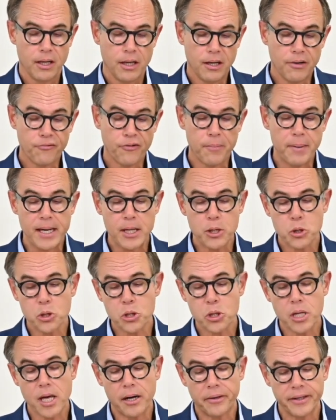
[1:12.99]
Information
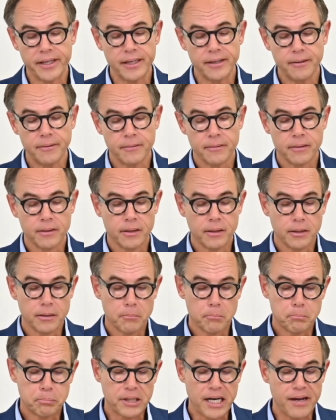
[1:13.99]
sharing,
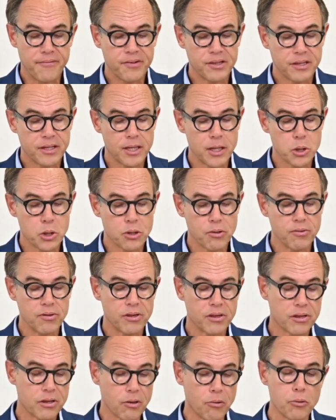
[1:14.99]
privacy issues,
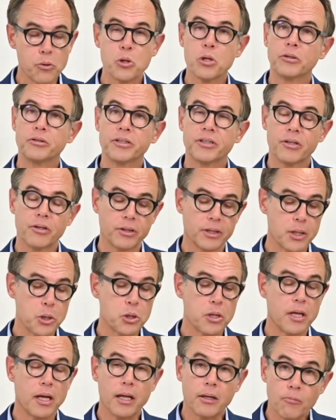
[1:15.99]
social
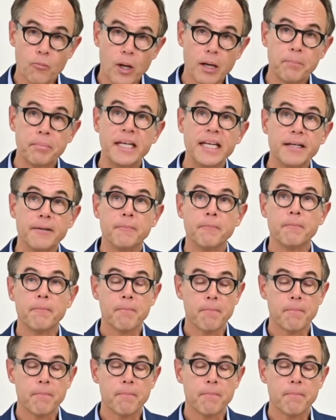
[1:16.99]
recognition, and well-being.